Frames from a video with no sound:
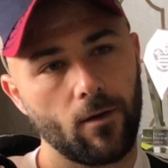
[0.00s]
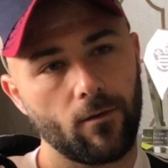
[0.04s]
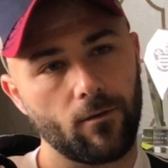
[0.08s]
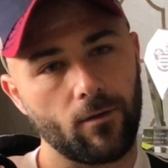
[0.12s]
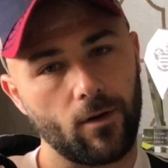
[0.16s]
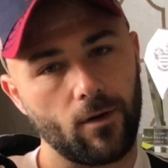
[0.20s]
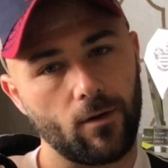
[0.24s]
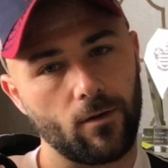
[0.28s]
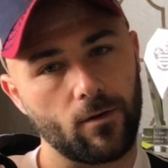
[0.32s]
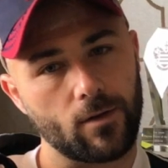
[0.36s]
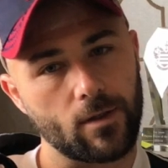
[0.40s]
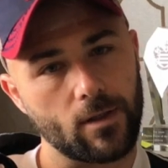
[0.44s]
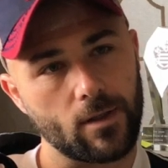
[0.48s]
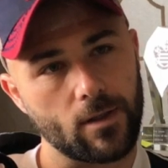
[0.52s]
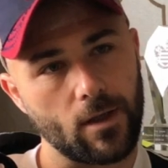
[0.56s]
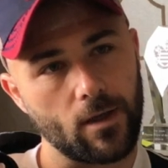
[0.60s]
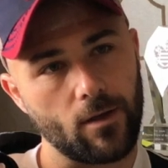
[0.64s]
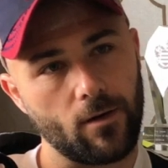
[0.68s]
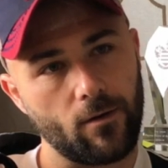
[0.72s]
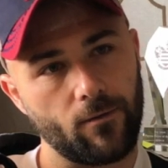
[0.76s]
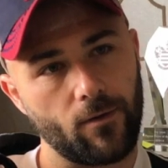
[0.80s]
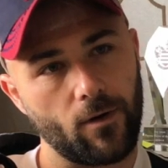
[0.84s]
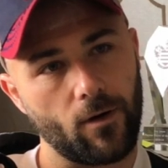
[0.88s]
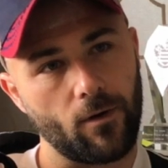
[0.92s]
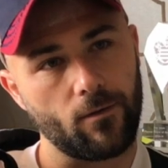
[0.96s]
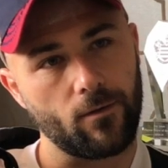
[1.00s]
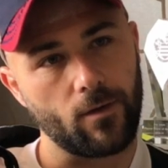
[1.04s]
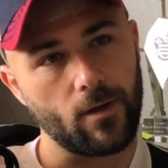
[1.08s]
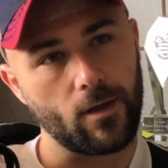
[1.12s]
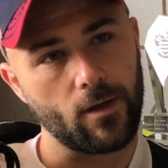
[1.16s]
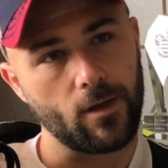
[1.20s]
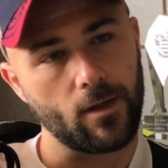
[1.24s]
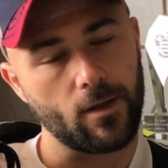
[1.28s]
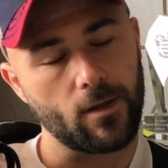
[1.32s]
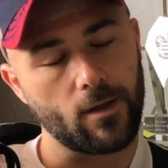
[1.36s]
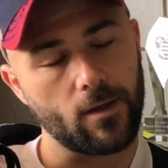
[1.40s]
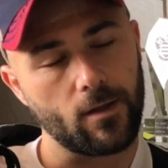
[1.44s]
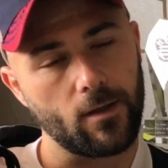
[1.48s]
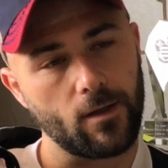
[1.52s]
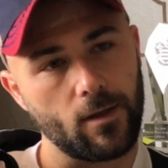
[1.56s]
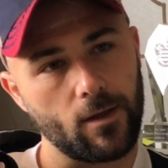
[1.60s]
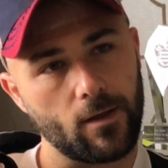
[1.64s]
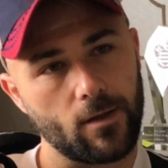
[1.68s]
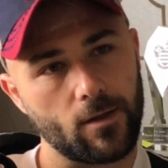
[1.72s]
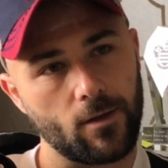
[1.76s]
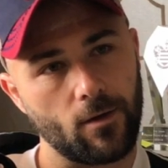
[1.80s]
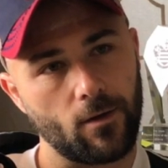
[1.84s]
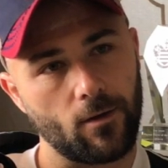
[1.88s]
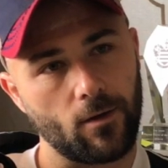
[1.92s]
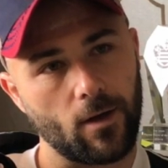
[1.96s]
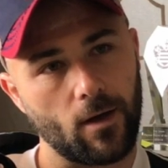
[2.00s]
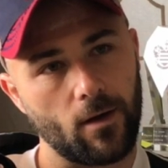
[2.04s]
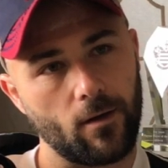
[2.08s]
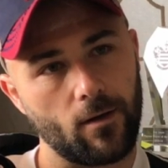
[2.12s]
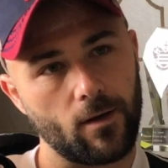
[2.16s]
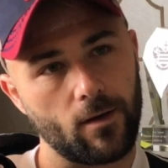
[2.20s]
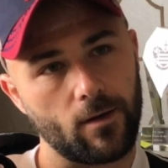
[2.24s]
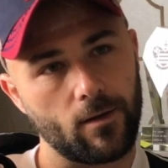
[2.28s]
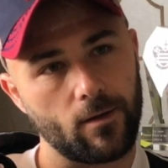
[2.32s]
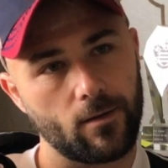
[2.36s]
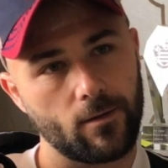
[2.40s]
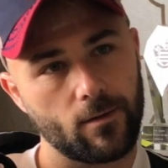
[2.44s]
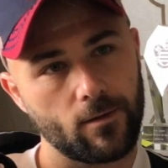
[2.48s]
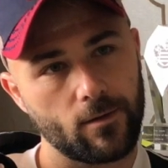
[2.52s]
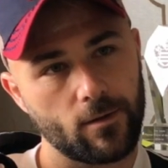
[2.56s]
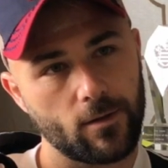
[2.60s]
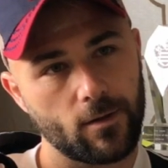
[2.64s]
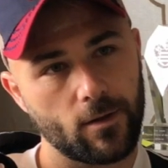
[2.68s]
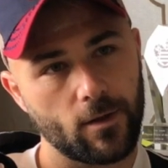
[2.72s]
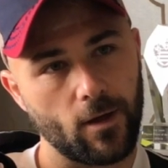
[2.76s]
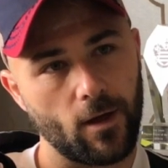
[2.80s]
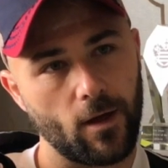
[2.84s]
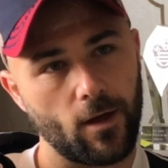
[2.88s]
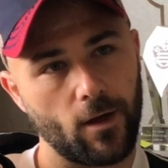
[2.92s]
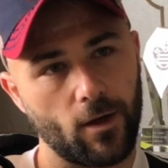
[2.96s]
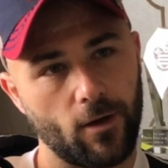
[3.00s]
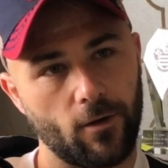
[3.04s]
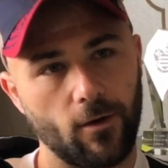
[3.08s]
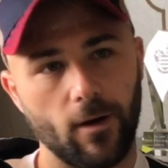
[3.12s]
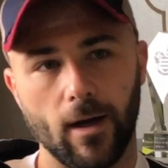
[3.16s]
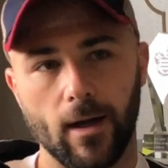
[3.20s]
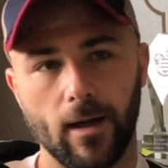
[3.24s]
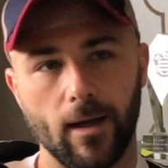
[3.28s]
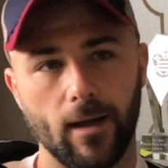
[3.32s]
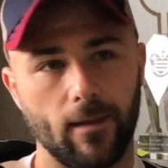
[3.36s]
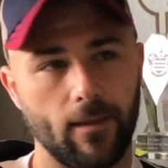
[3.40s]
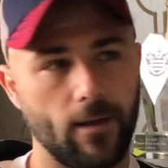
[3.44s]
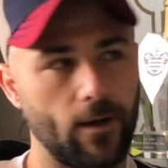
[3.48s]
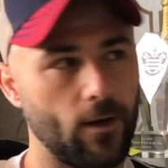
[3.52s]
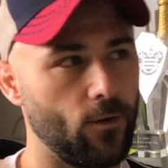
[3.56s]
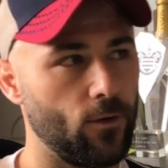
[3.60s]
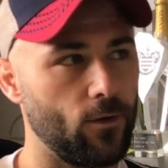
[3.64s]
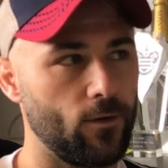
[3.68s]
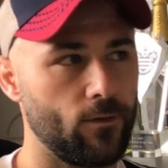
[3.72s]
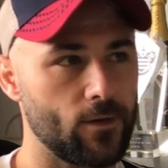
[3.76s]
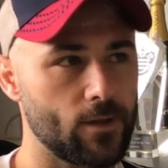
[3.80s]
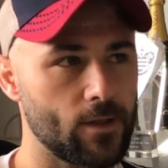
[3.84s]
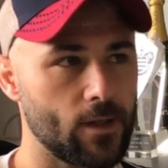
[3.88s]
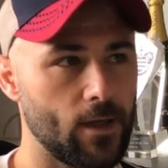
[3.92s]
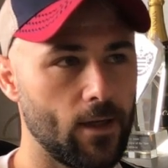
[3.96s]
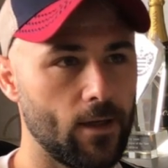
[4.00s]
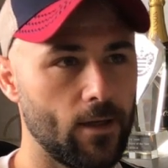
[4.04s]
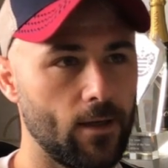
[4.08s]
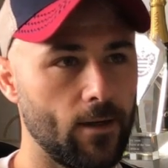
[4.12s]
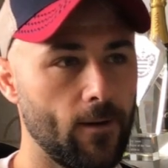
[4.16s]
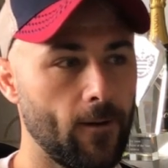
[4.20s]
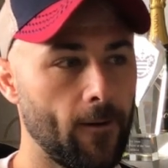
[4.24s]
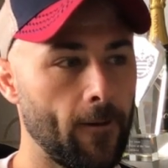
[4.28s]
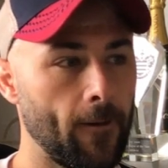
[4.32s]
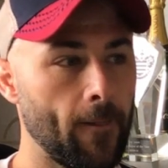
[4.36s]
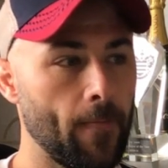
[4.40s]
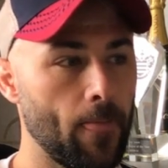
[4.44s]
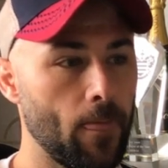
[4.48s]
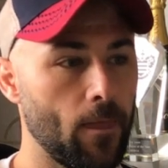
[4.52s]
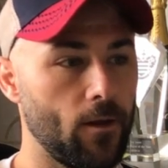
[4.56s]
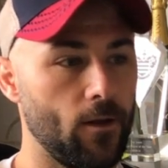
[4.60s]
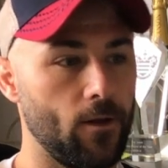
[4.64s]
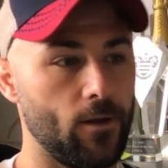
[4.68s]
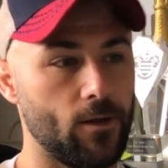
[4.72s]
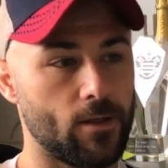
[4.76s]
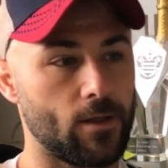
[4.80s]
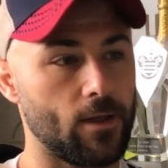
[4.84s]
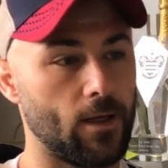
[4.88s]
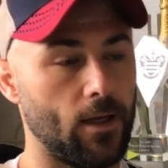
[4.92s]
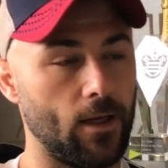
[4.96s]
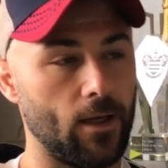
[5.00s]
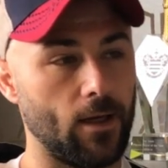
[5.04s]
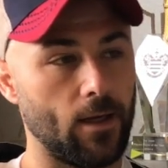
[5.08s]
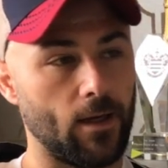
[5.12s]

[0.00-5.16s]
horses that you're involved in, it's not going great, and then all of a sudden you see